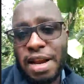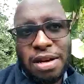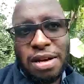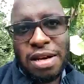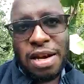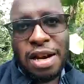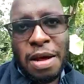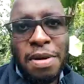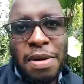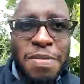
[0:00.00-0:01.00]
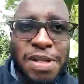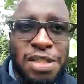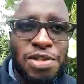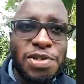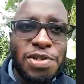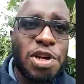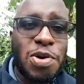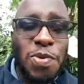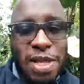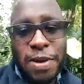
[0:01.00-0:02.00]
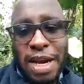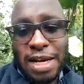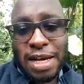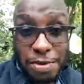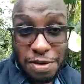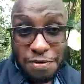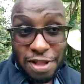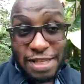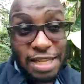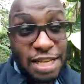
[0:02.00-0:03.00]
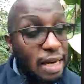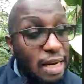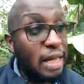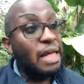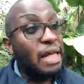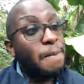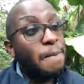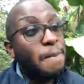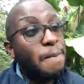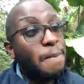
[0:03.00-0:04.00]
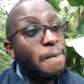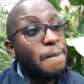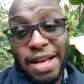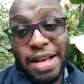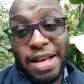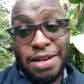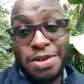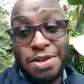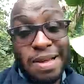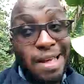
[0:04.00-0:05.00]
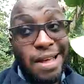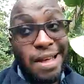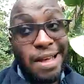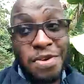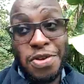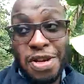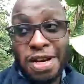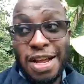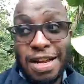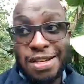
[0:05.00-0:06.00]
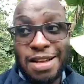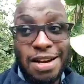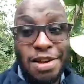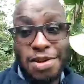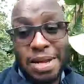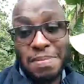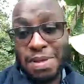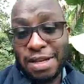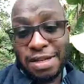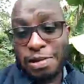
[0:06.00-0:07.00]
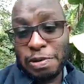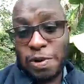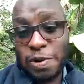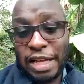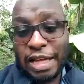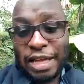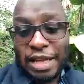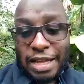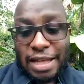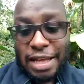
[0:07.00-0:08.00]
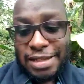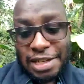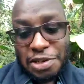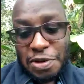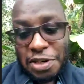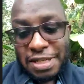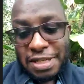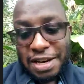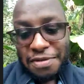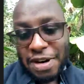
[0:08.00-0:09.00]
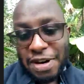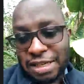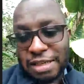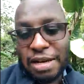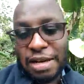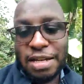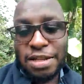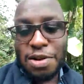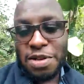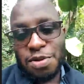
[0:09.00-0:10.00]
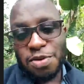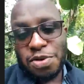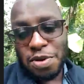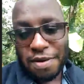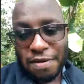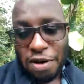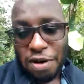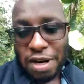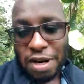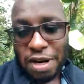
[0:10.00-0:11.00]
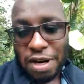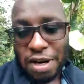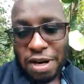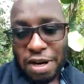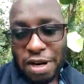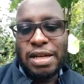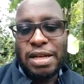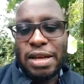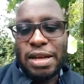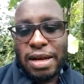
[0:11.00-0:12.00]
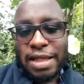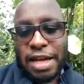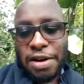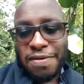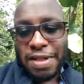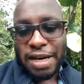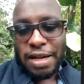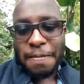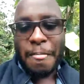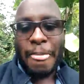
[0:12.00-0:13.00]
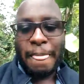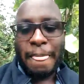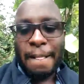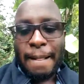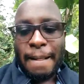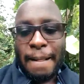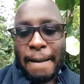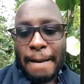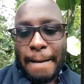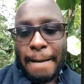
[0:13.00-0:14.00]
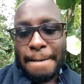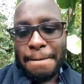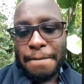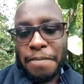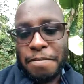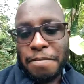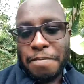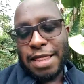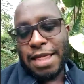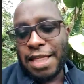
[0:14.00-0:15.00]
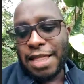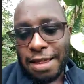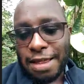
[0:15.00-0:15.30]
an employment situation where they will accept you for the skill, but then they'll come back and tell you, you need a degree or something. So situations are different. It's always good to cover all grounds at the end of the day. I think